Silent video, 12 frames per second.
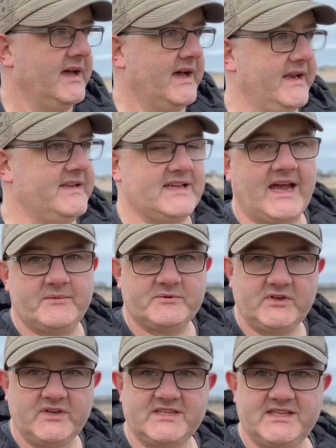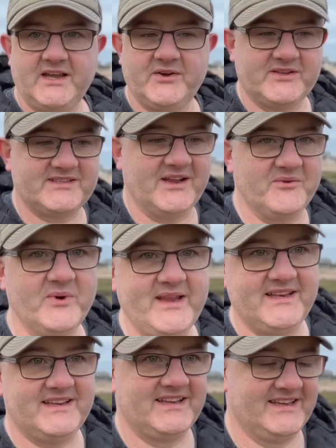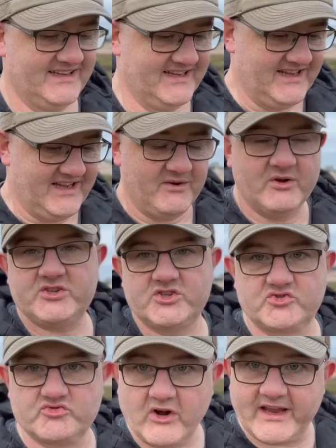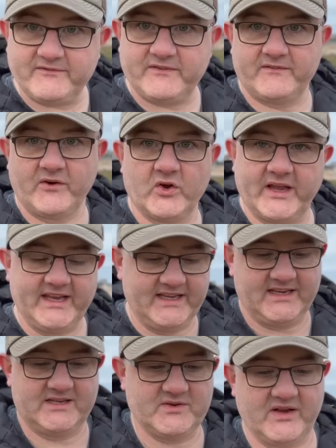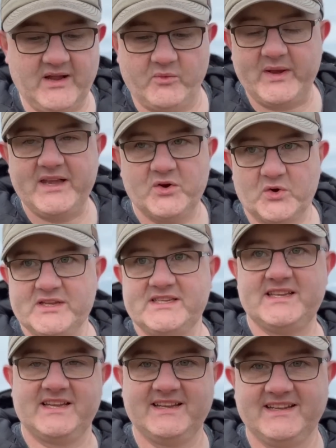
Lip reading: And it's absolutely still. There's no wind, which is great for vlogging because you don't get wind noise.